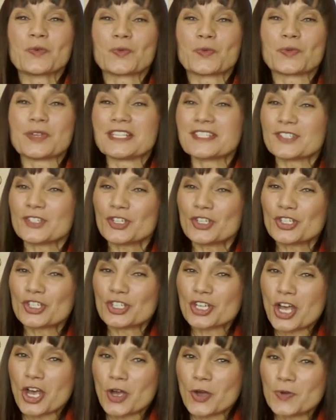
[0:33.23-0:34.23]
Research
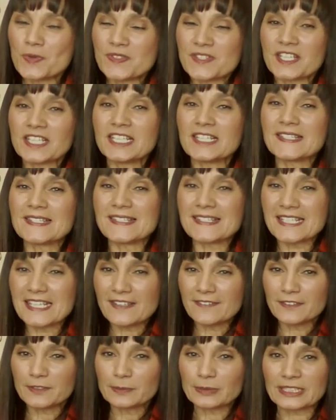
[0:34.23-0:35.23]
shows that
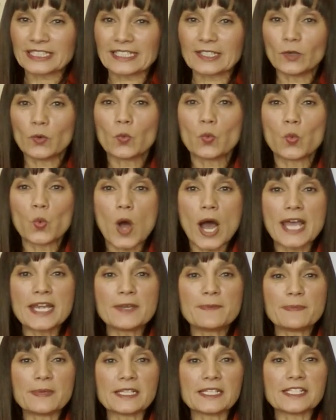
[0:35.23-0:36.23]
conceivably
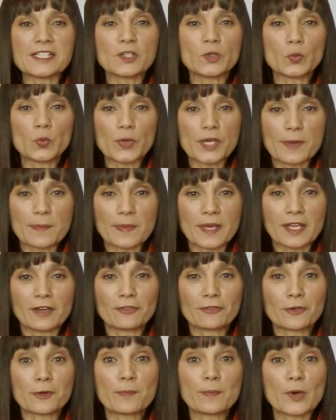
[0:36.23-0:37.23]
1 billion women
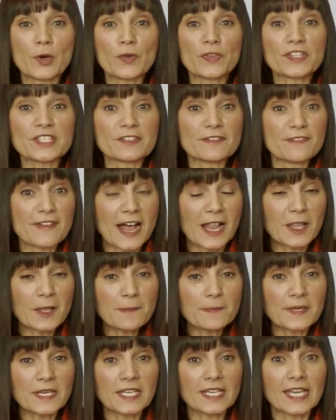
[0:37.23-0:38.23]
from both
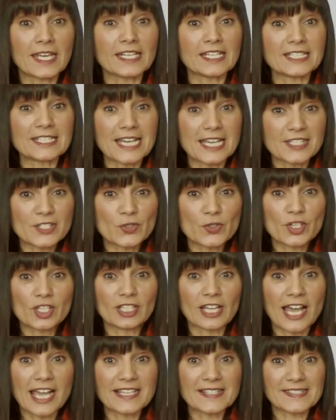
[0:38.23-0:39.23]
developing and
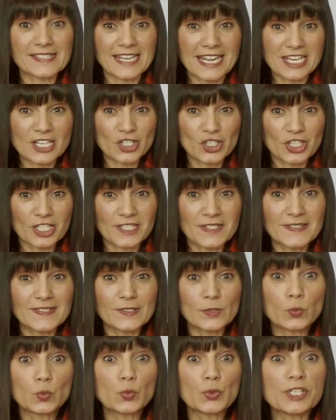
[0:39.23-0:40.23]
industrialized
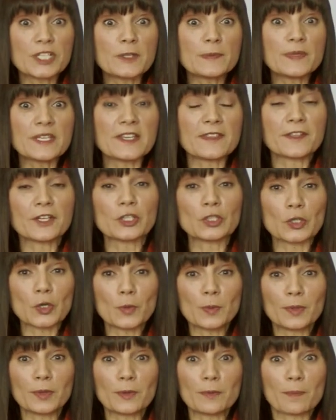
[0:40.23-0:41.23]
nations will be in the
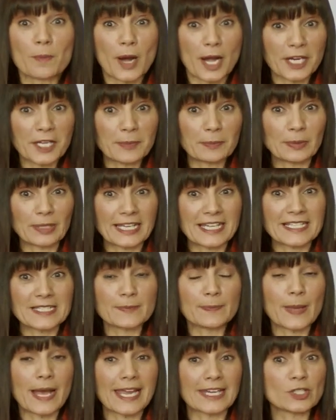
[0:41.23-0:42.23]
global
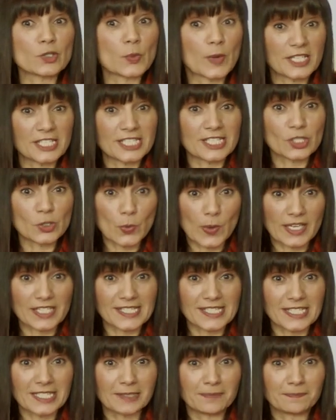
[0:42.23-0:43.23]
marketplace by
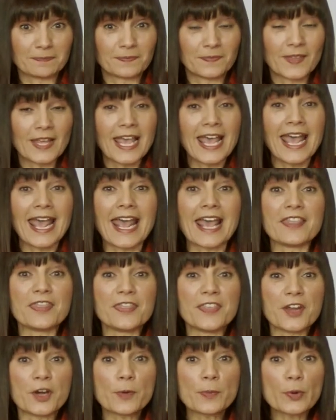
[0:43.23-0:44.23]
2020,
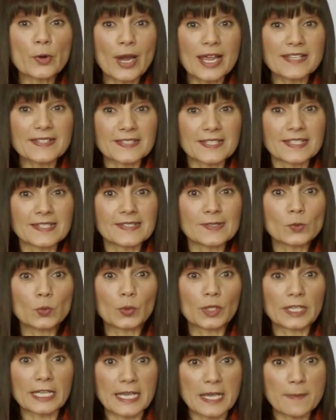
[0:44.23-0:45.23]
and their presence
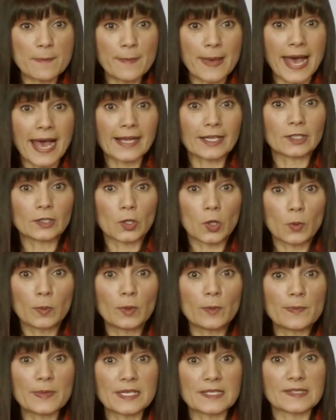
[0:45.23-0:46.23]
will impact
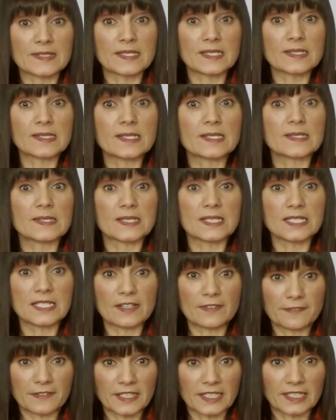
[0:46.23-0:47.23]
global business
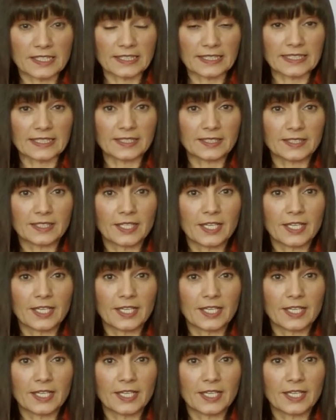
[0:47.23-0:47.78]
significantly.